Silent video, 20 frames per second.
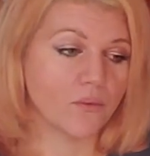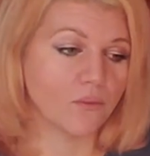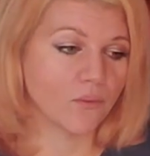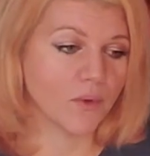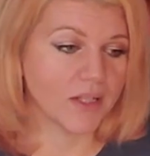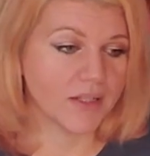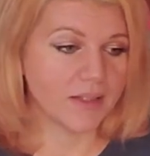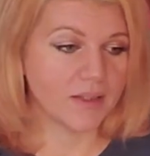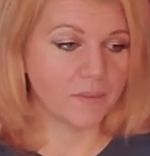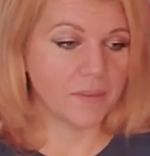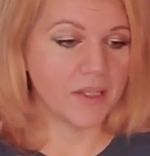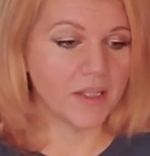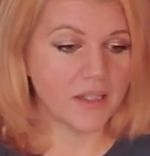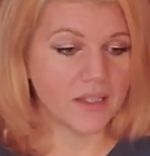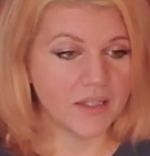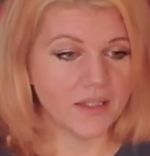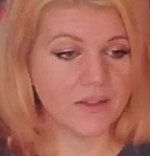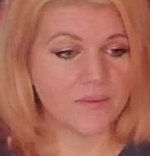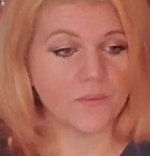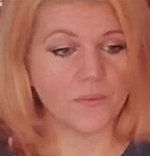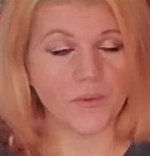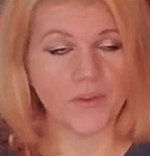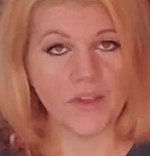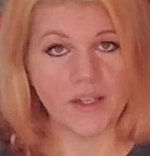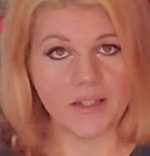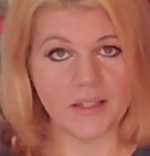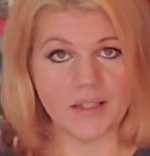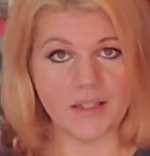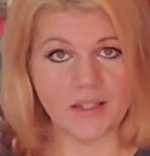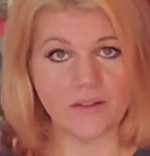recipes for
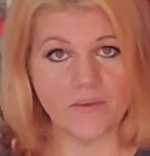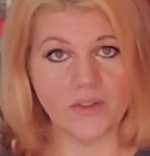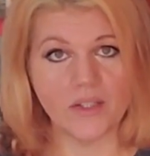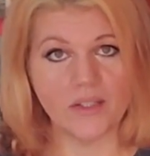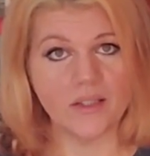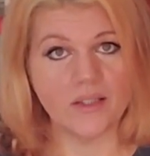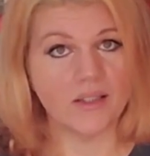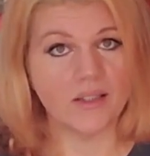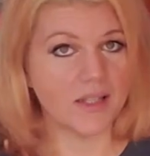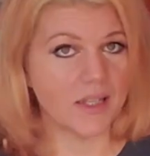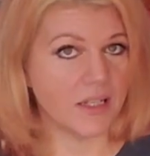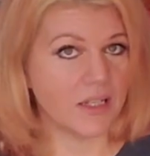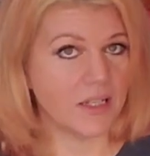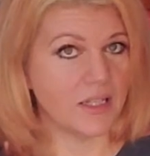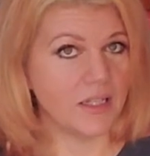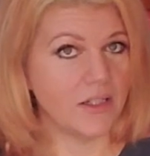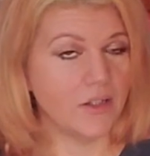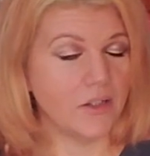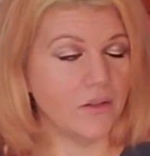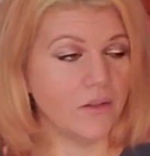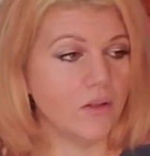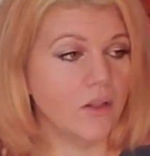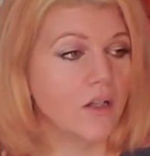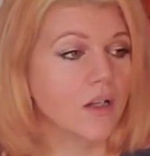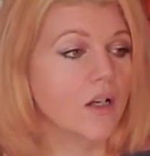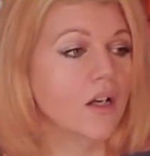Thanksgiving to stay keto.